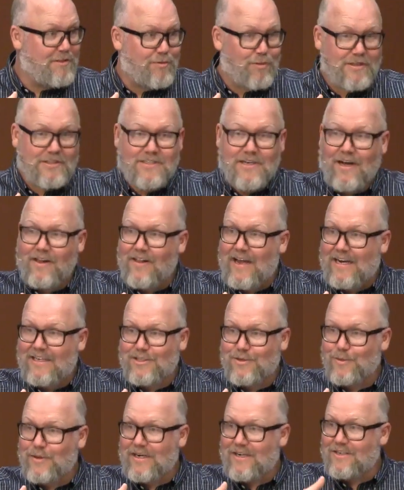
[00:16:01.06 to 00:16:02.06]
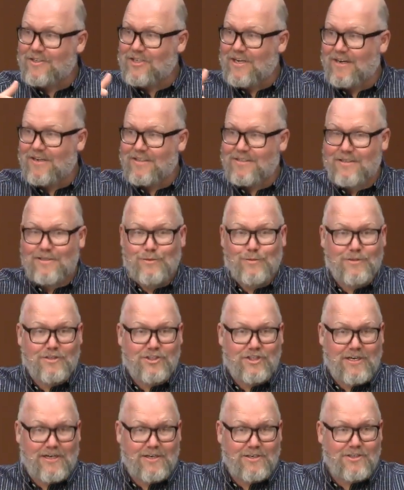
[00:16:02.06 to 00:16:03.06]
we saw last week in Genesis, was
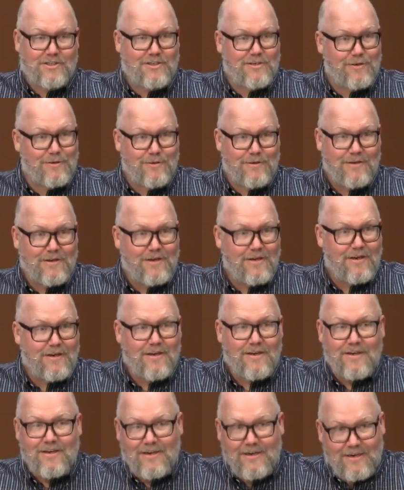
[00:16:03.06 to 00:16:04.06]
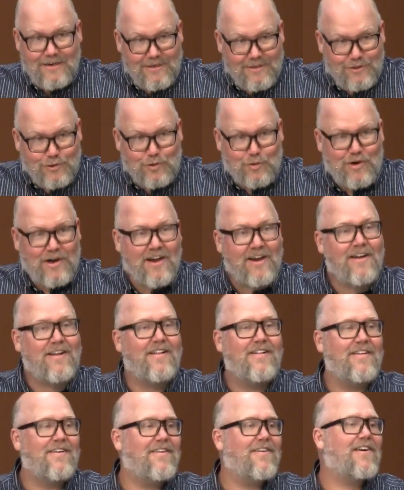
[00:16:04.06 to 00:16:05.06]
changed to Israel.
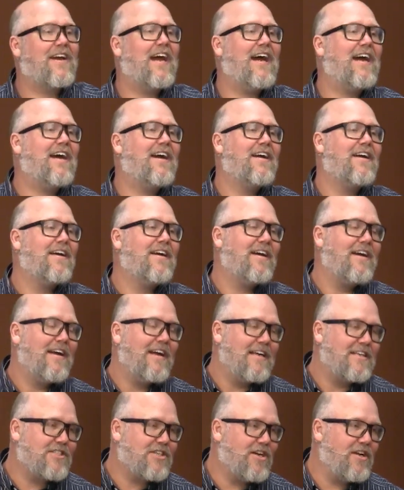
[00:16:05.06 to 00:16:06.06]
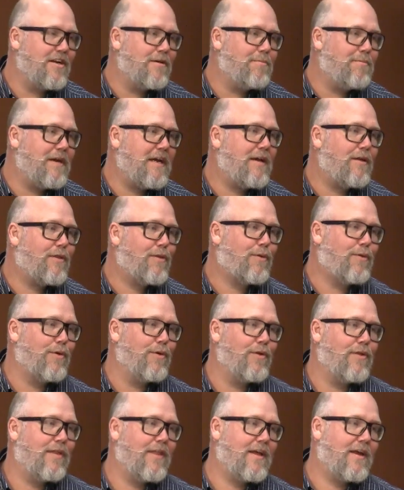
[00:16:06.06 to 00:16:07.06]
Okay? It's going to be
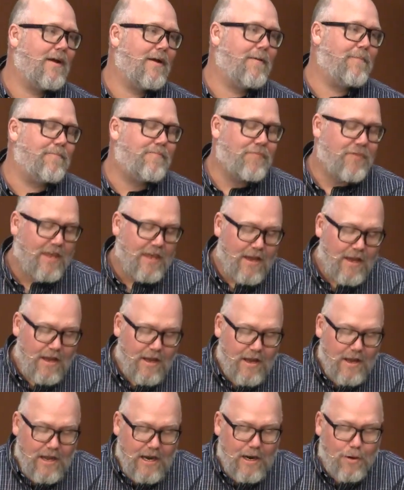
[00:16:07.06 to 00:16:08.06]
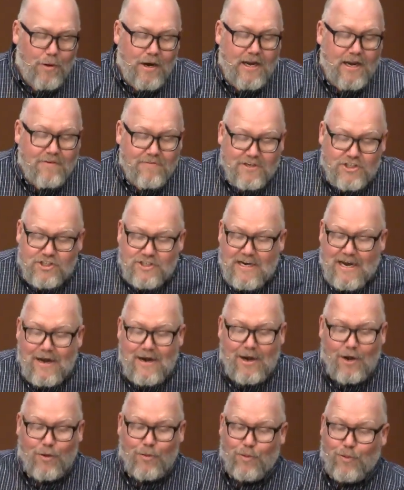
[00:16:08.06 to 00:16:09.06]
through them. And I want to give a shout
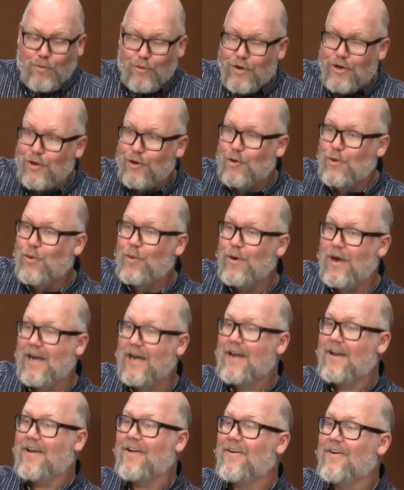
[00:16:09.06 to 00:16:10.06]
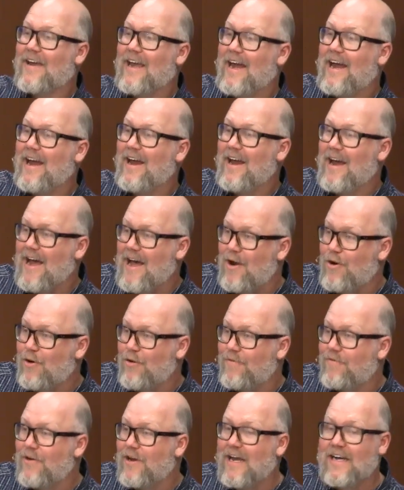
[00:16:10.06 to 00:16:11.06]
out real quick. Okay? I don't know
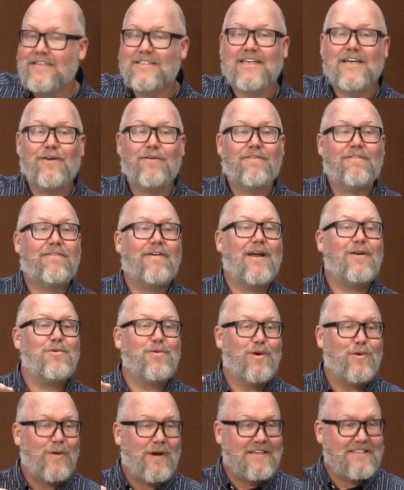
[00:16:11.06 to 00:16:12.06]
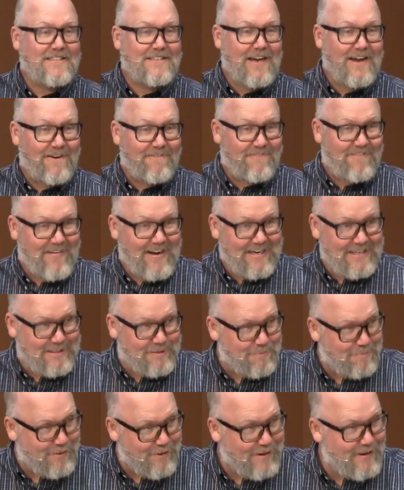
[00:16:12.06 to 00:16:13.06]
if you guys get friend requests on
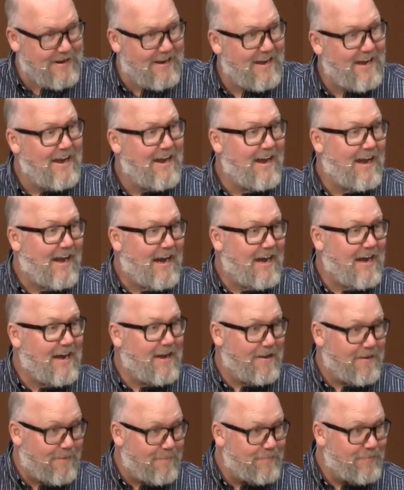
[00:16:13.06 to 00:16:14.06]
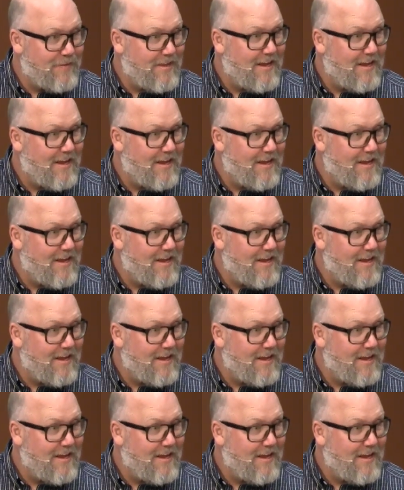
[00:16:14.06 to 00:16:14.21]
Facebook. I get them,